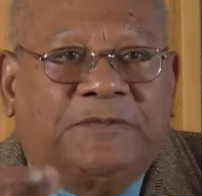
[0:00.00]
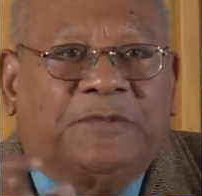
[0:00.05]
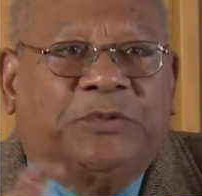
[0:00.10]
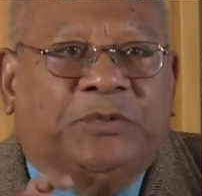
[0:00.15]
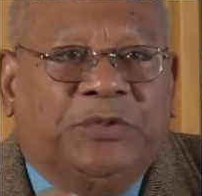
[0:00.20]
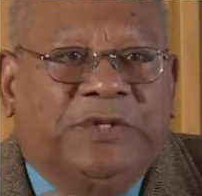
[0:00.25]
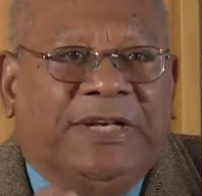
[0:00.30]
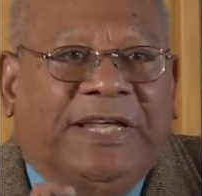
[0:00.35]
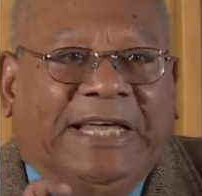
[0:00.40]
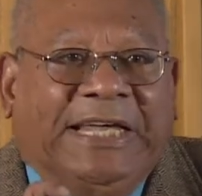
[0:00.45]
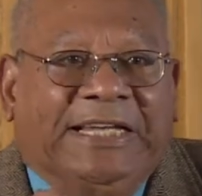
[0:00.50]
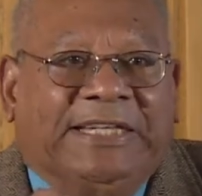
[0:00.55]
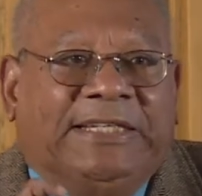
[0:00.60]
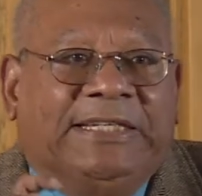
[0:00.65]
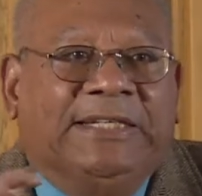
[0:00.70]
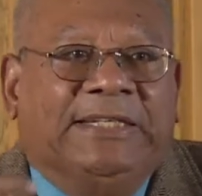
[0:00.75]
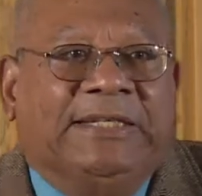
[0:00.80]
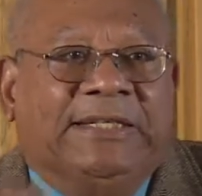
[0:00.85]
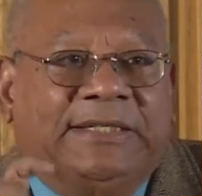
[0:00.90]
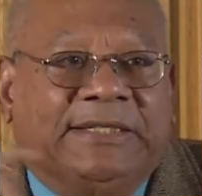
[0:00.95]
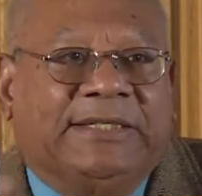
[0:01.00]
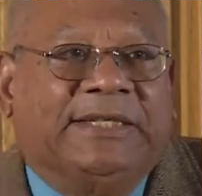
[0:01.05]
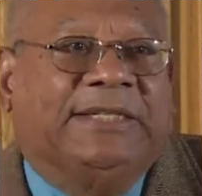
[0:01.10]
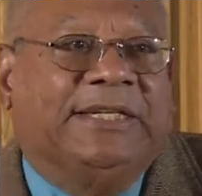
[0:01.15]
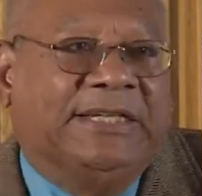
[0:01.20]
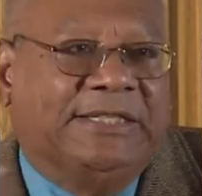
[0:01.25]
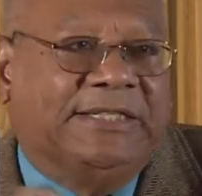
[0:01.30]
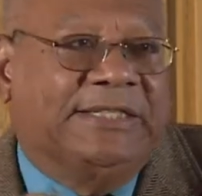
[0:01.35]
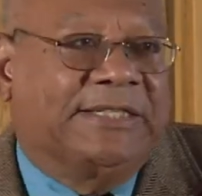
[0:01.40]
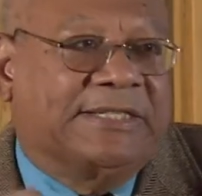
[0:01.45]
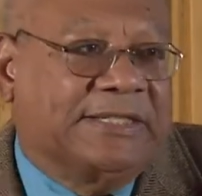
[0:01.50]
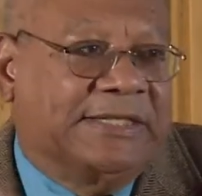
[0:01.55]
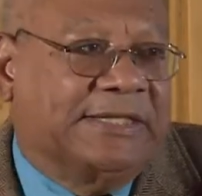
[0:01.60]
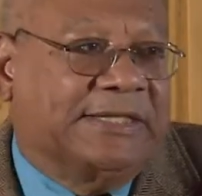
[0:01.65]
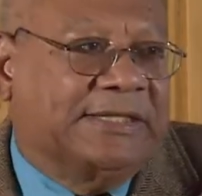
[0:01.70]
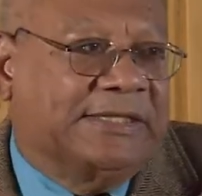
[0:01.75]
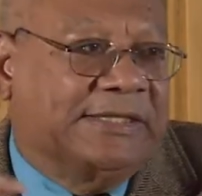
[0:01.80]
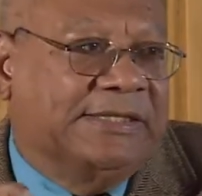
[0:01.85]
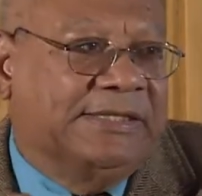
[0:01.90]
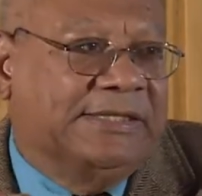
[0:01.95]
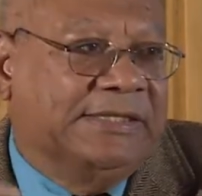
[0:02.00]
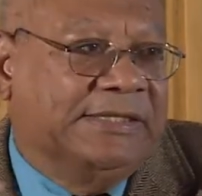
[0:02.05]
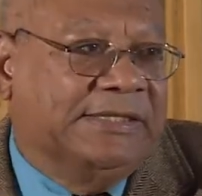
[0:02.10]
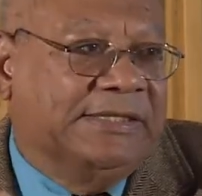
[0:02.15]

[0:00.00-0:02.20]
between 80 and 86.